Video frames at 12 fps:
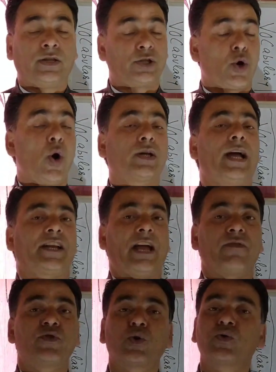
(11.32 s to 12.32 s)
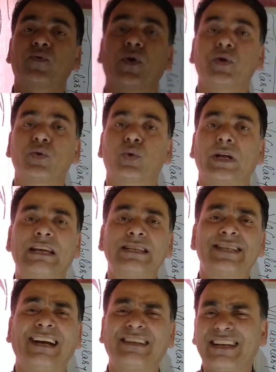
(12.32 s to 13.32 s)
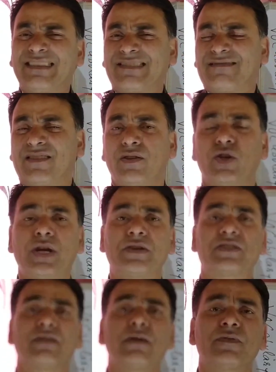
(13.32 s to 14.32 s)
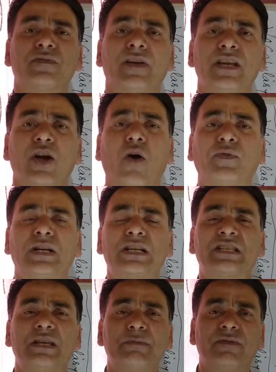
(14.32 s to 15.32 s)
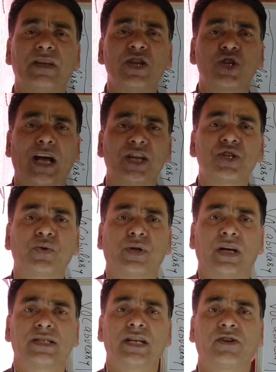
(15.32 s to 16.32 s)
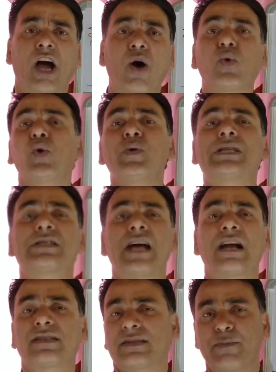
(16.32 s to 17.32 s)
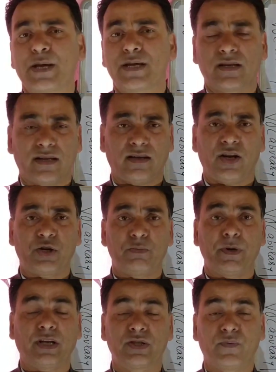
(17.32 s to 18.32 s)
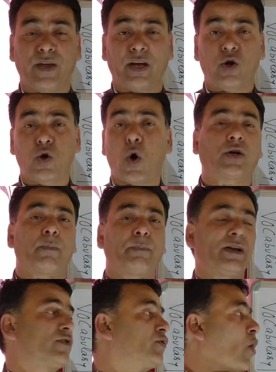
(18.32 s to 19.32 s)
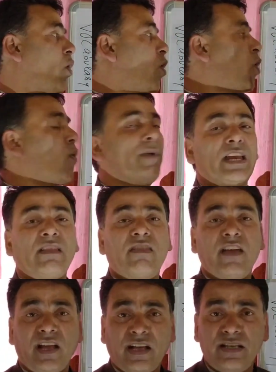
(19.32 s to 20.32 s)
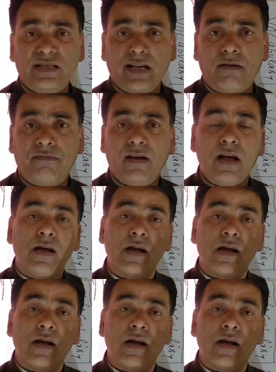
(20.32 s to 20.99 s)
The talk that I have chosen for you today is that it, it seems very often, it seems very challenging to us that how do we start speaking English? Because we are caught up in so many things of